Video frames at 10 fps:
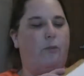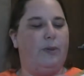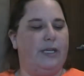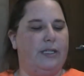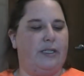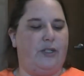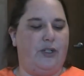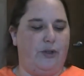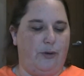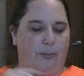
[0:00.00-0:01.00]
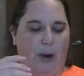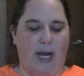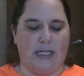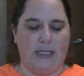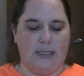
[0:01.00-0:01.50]
is to
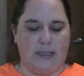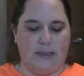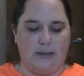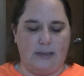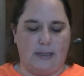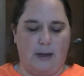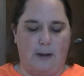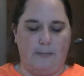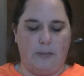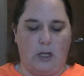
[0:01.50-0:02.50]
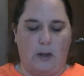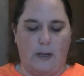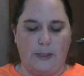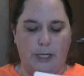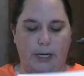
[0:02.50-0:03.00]
practice some
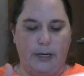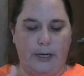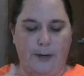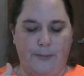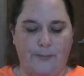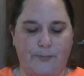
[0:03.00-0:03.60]
collaging in here